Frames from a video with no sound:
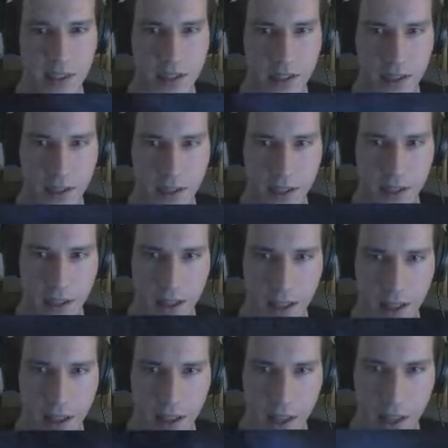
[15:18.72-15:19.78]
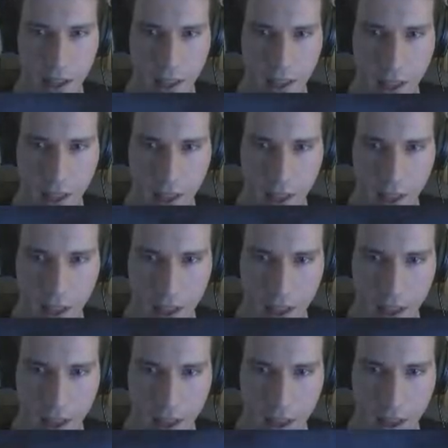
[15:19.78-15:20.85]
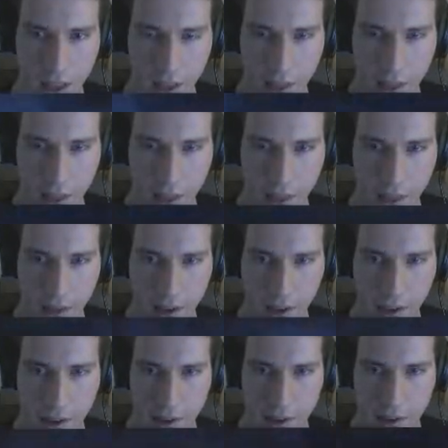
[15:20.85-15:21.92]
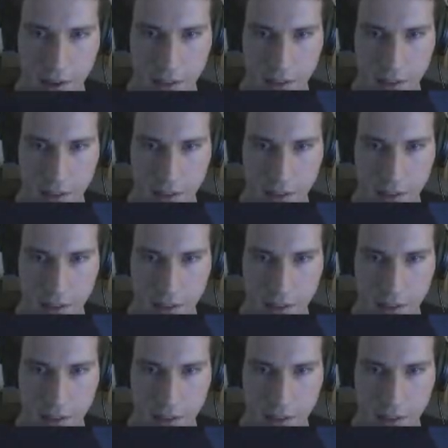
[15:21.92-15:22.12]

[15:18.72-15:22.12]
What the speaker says: No one is speaking in this clip.